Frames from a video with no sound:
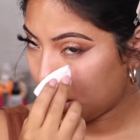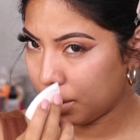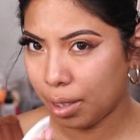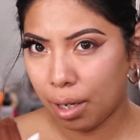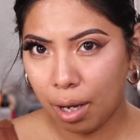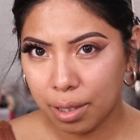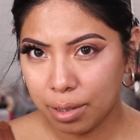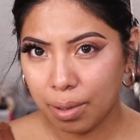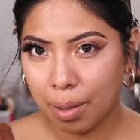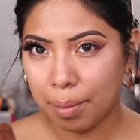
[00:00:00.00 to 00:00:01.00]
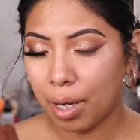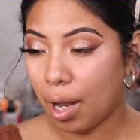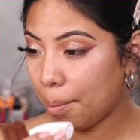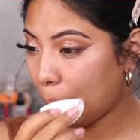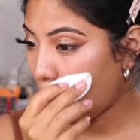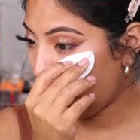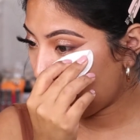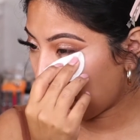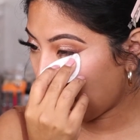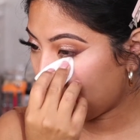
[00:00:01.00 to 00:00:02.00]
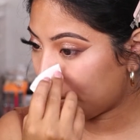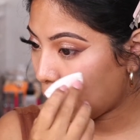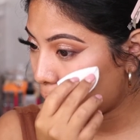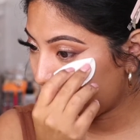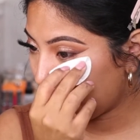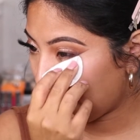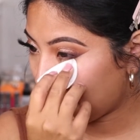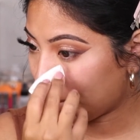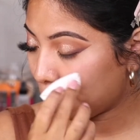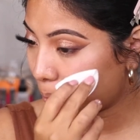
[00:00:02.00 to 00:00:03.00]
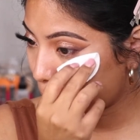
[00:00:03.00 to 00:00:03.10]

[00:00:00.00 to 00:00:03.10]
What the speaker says: is it a cotton swab, a cotton pad, cotton round, whatever.